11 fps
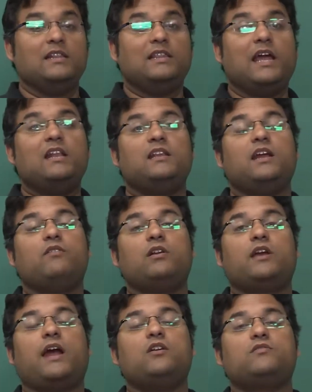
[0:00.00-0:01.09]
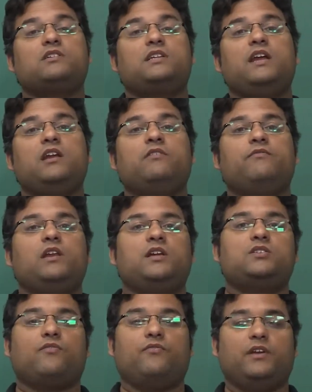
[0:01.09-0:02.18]
then it will kind of seed in
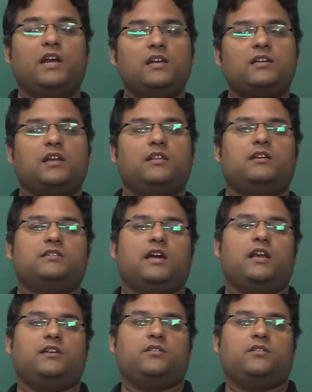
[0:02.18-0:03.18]
feelings of guilt in the child,